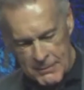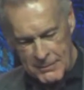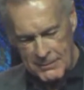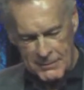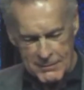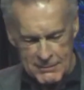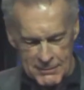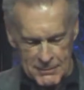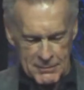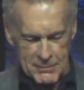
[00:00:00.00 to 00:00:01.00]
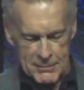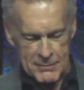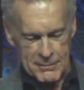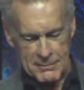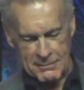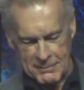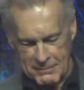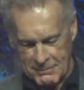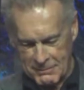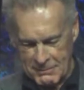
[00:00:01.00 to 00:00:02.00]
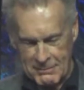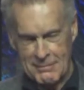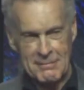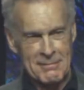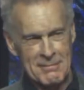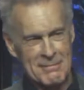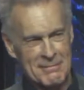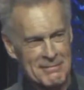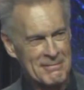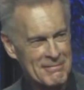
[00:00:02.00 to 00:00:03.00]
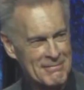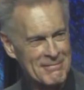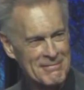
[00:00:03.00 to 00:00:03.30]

[no speech]